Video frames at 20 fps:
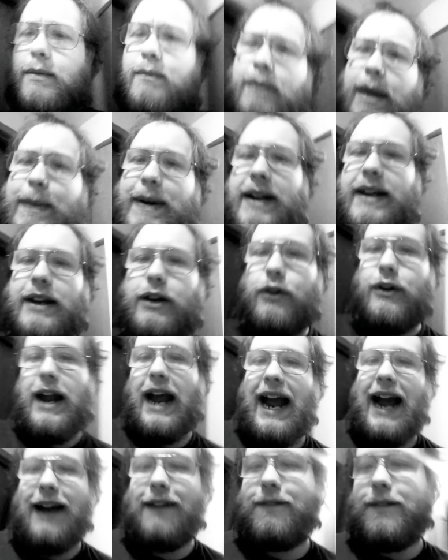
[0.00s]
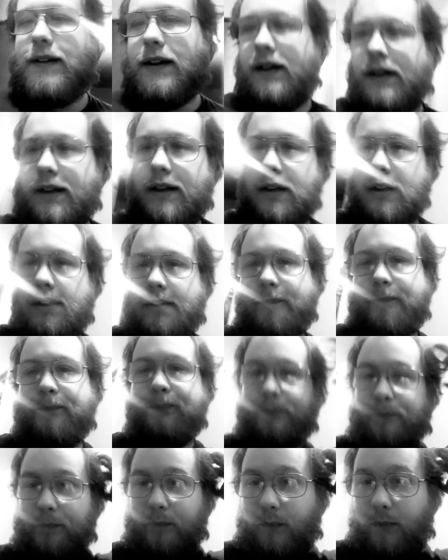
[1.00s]
maybe a year and a half
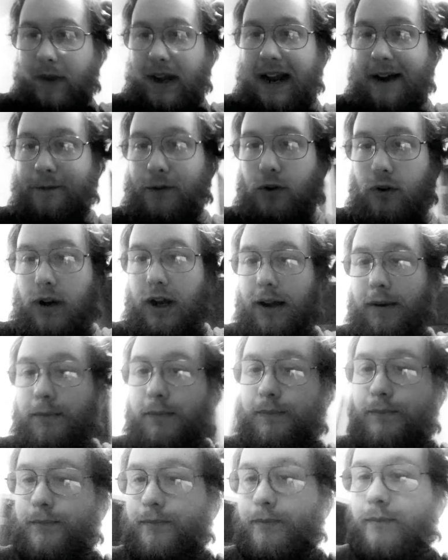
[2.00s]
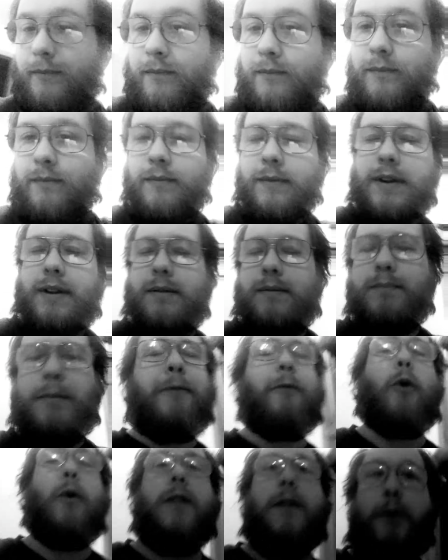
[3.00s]
after um
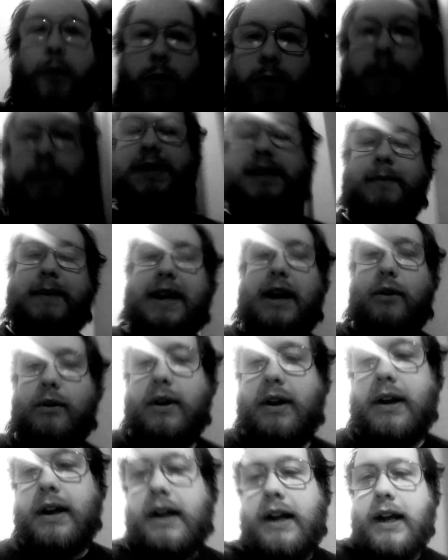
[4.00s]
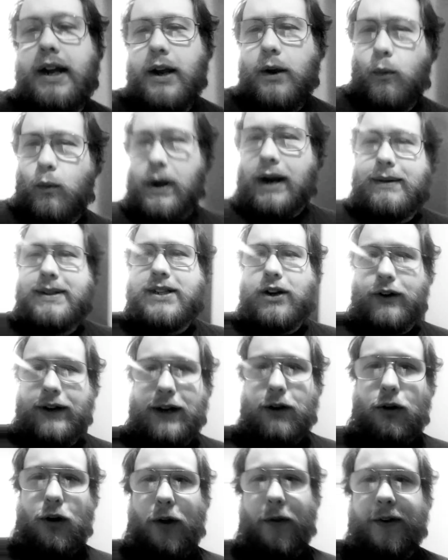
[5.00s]
before the third one was coming out when I was starting
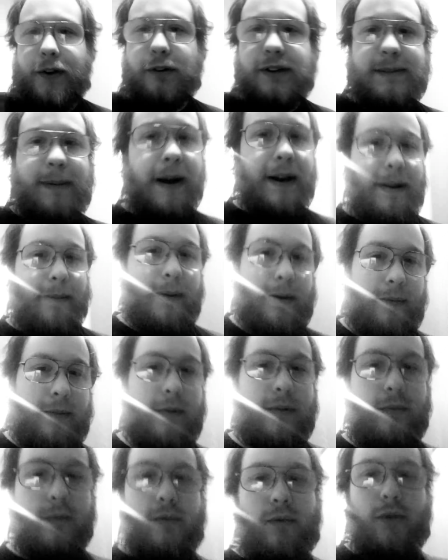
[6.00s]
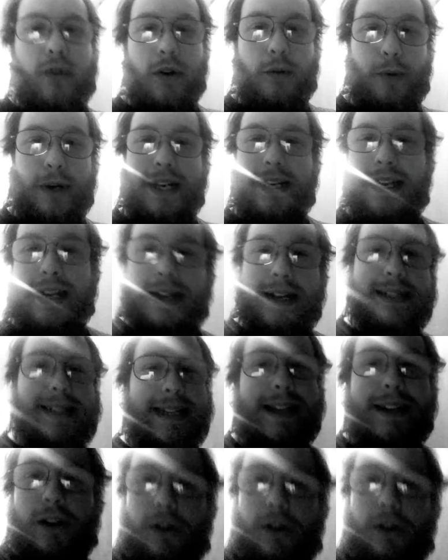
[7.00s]
to hear all the news about him and what he did. It's like, you